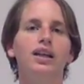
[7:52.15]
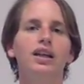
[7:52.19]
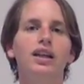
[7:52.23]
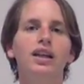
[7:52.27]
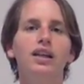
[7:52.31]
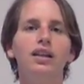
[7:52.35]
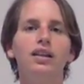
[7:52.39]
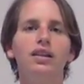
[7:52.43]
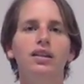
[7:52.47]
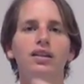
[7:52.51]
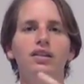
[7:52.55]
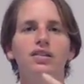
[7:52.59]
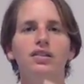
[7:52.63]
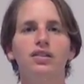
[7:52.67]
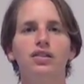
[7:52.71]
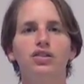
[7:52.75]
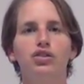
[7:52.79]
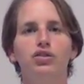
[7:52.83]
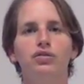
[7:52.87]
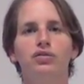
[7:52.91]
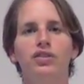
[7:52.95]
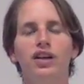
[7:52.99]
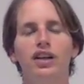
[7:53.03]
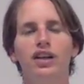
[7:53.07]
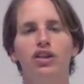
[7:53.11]
In this
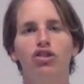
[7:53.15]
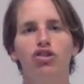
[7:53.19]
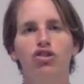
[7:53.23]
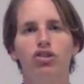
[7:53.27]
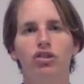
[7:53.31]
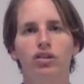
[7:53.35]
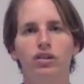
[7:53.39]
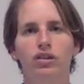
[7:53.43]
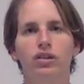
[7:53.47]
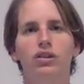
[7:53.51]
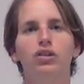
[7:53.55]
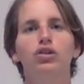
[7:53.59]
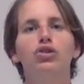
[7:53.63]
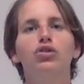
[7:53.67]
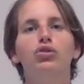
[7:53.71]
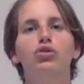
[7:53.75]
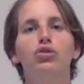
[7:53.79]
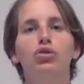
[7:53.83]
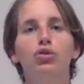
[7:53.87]
innovation,